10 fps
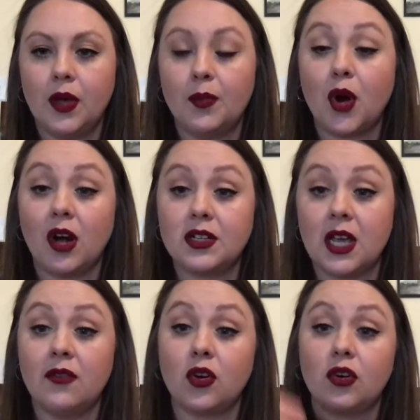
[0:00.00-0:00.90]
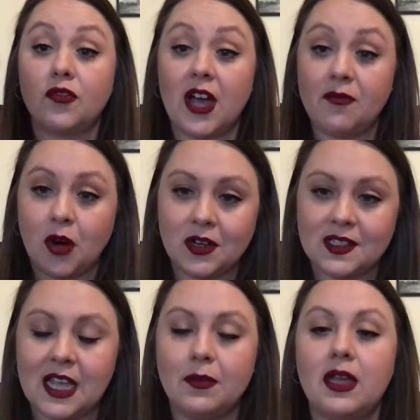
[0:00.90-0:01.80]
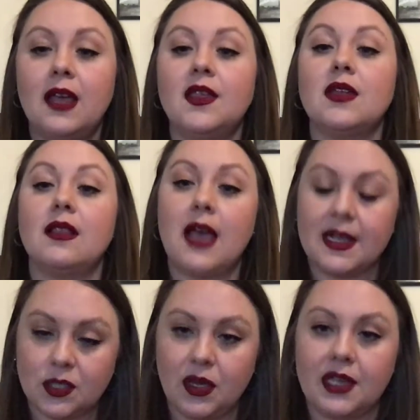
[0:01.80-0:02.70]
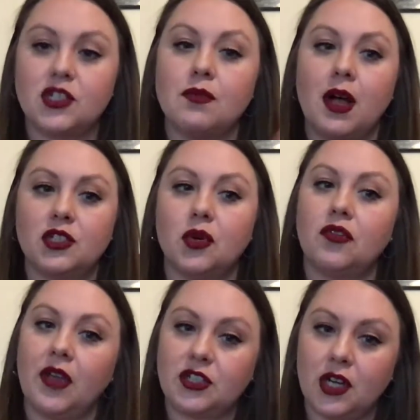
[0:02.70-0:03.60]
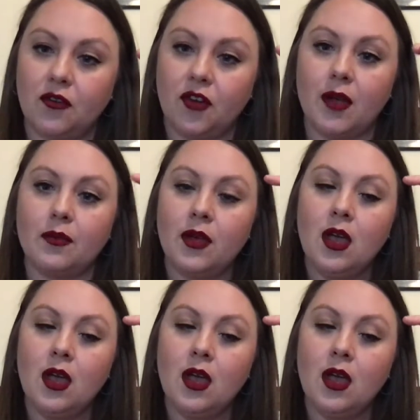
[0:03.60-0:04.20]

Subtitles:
part of your 5-part assignment, and then that last week is your module reflection from